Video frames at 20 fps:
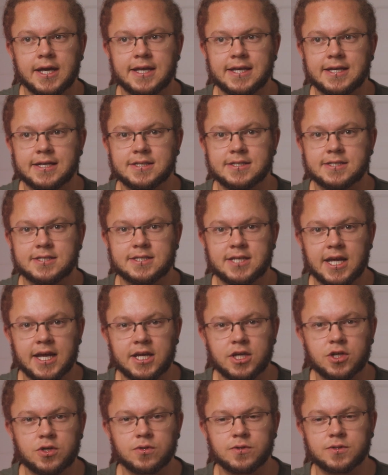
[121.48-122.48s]
is
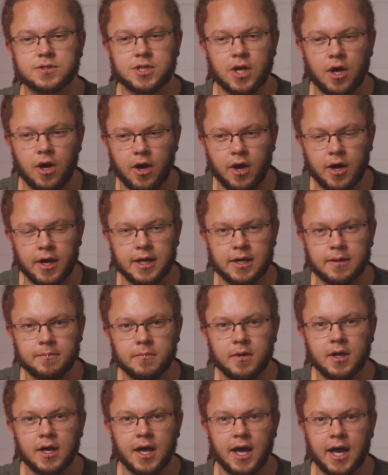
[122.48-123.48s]
take your
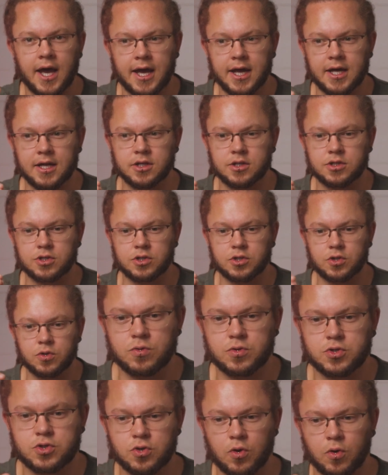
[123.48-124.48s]
time and
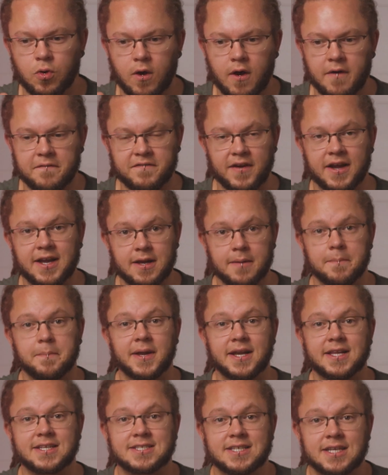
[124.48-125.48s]
use your
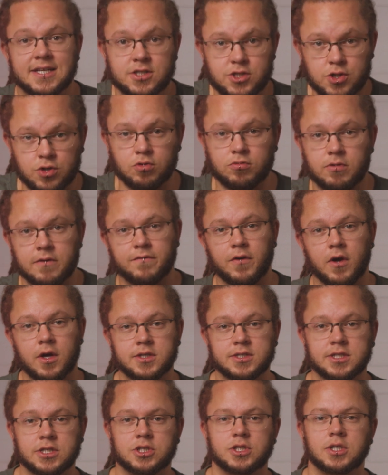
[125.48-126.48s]
availability to your
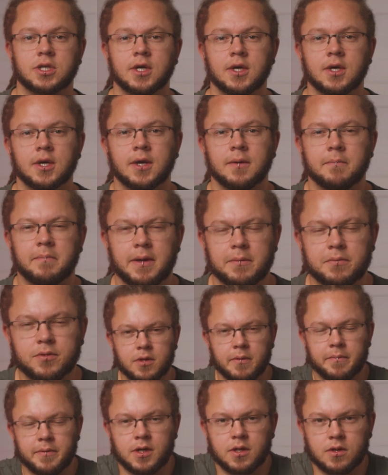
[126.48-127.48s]
advantage. People
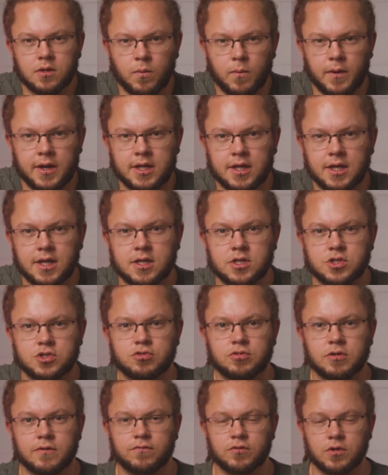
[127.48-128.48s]
that have been in the wedding
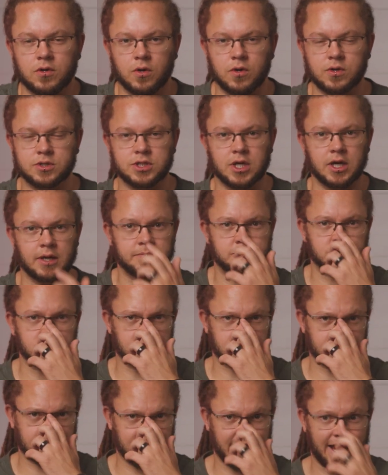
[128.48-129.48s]
industry for a long time
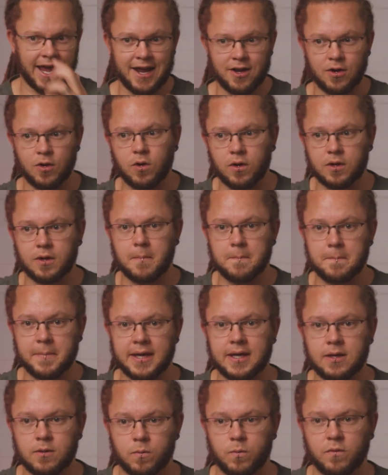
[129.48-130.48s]
just cannot
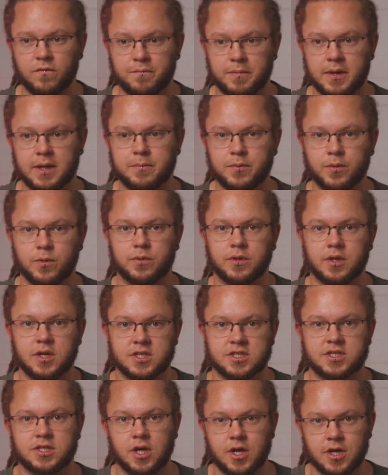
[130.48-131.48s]
compete with people that
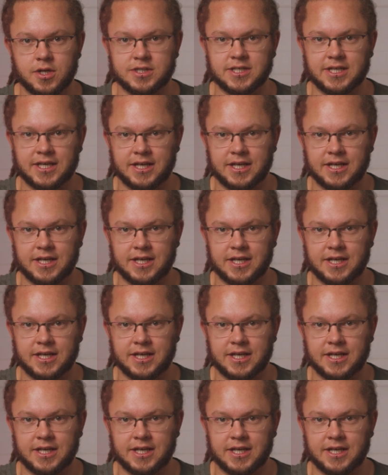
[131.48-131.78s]
are